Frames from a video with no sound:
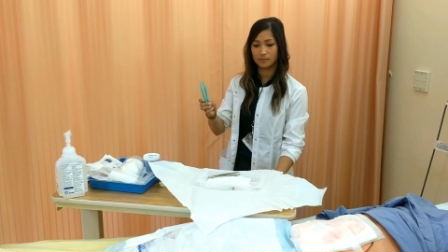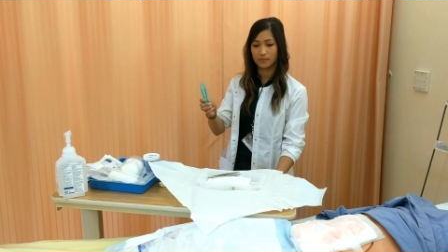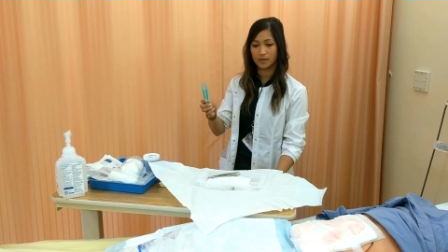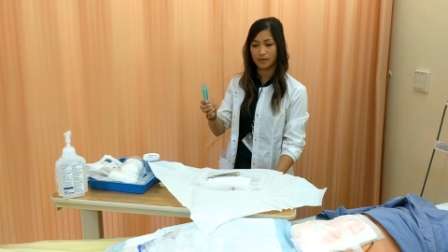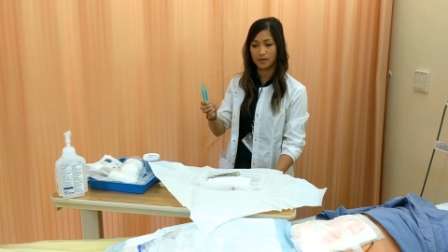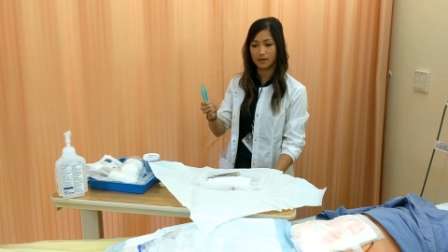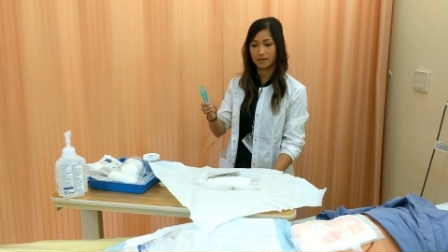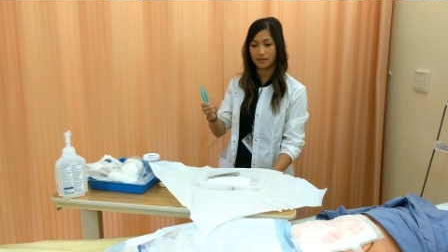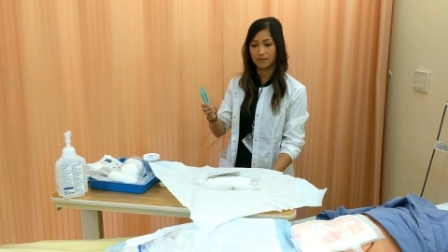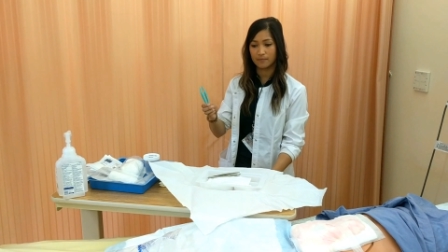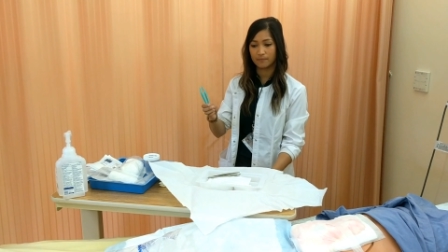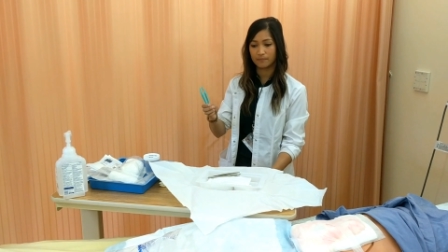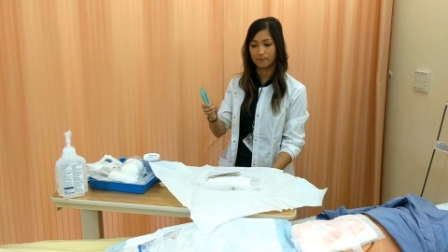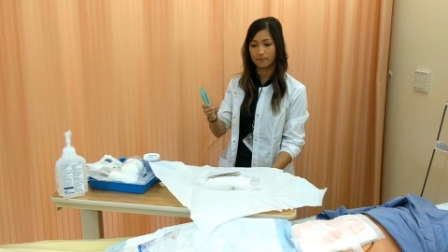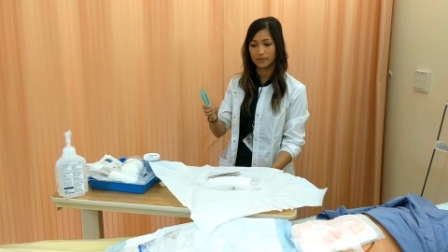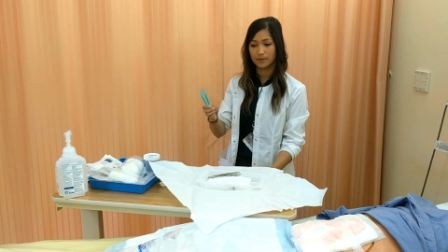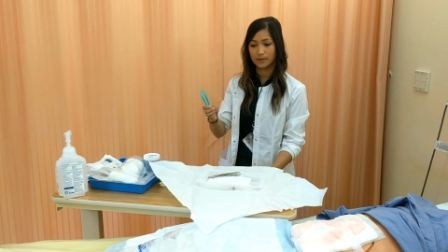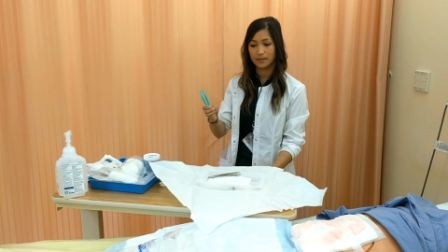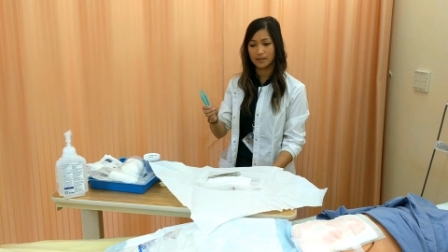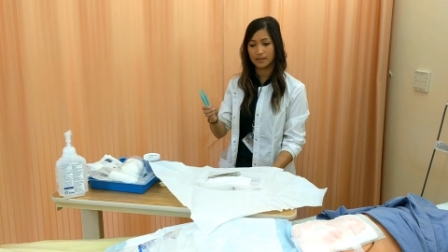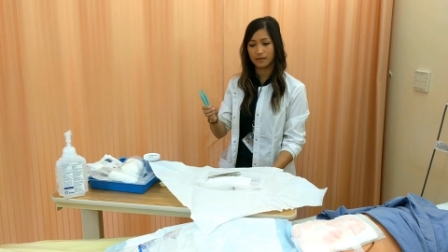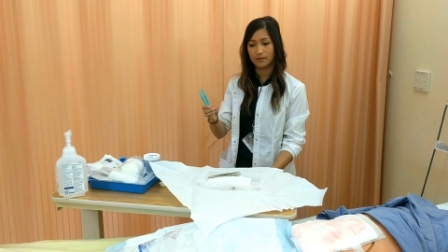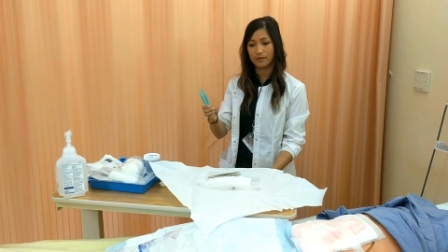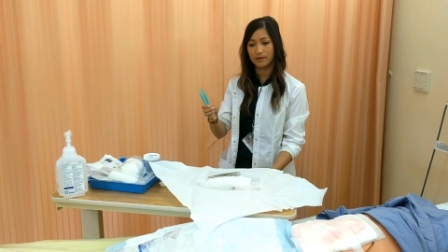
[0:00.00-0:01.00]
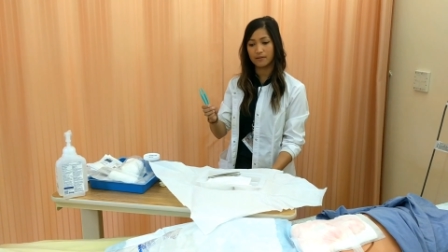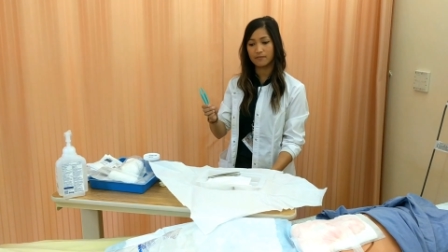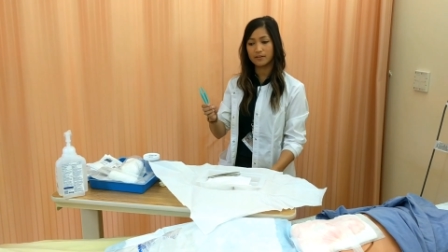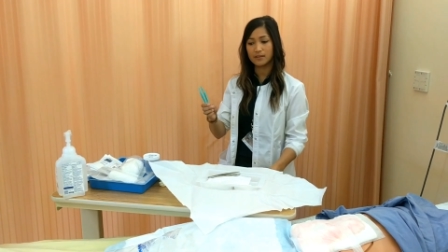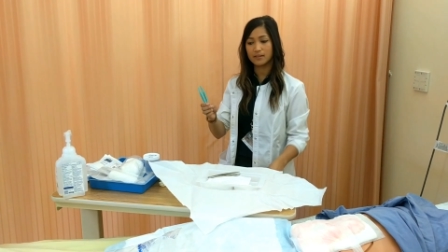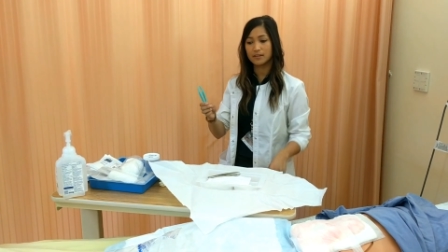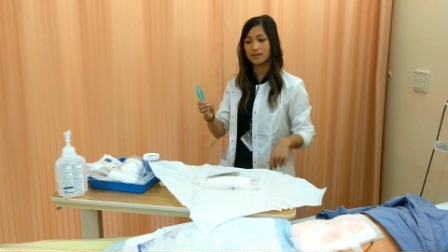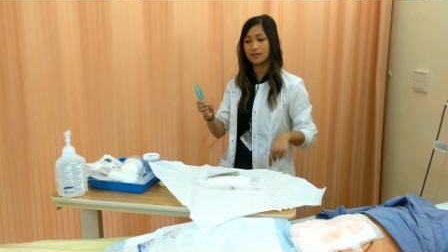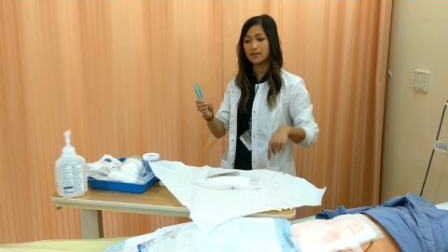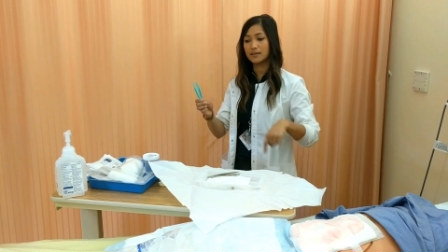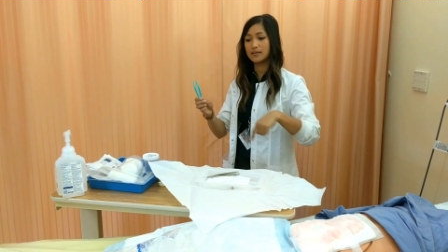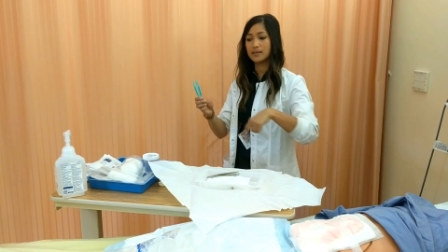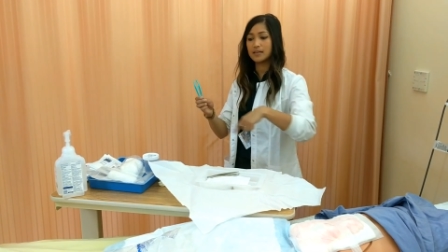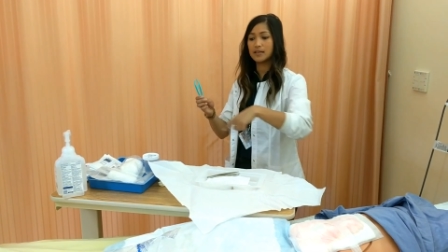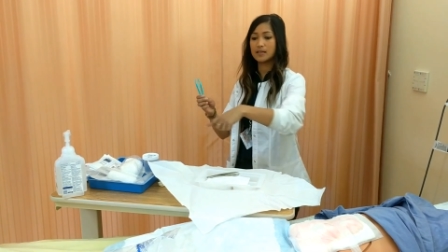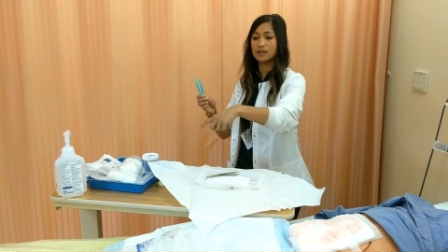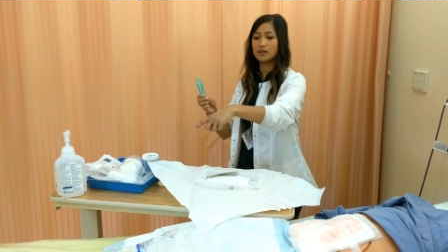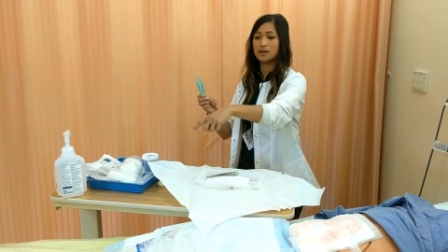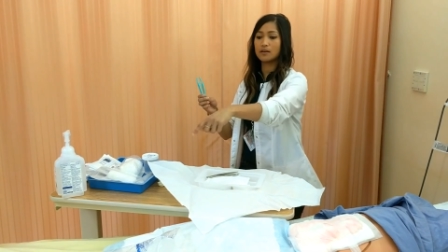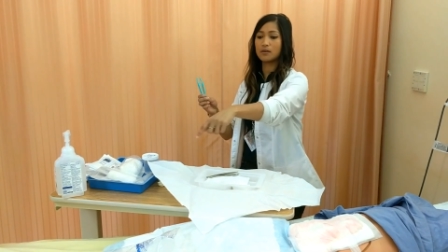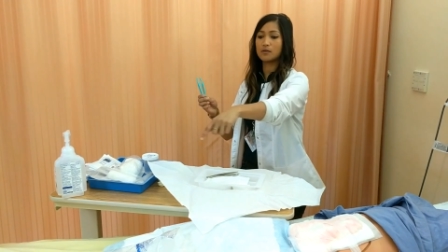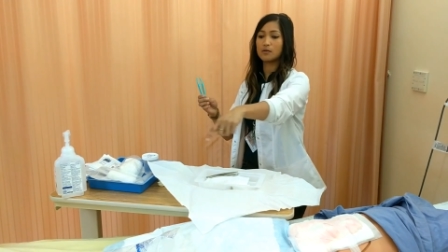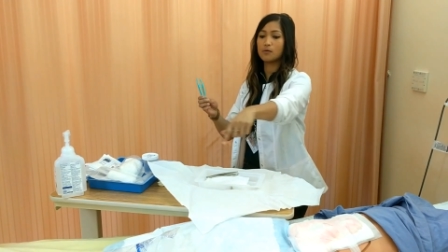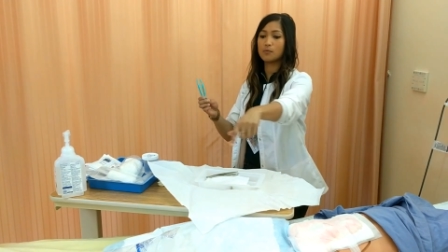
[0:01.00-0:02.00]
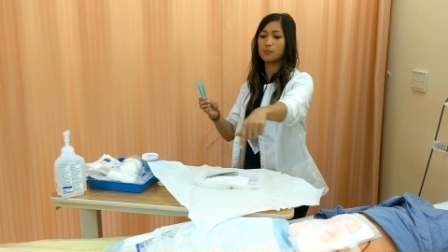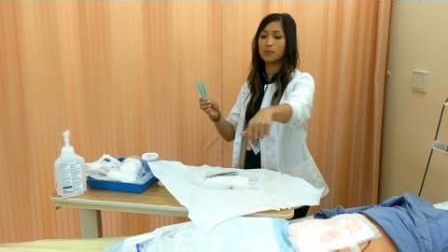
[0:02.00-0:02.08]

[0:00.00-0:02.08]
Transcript: Okay, now everything in here,